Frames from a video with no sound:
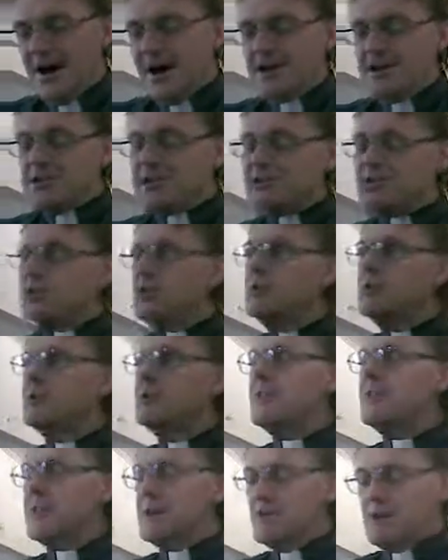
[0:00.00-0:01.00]
"Are you
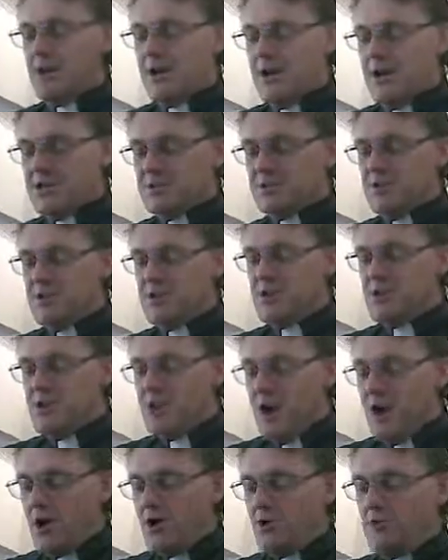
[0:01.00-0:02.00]
certain that your
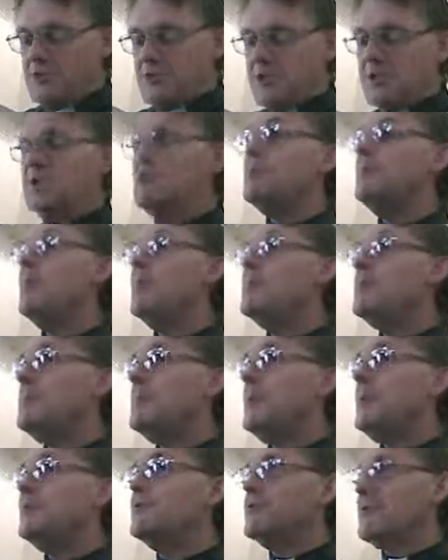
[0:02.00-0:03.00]
husband knows that you want
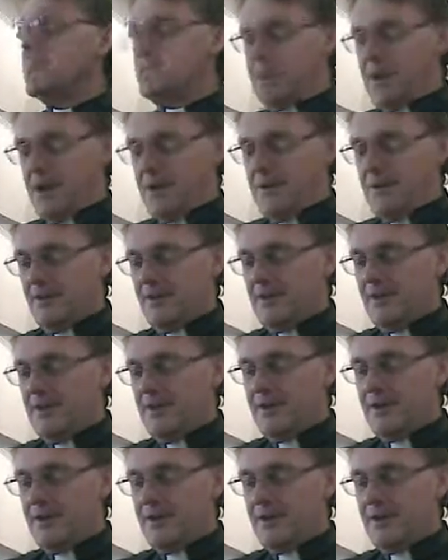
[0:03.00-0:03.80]
the bedroom painted?"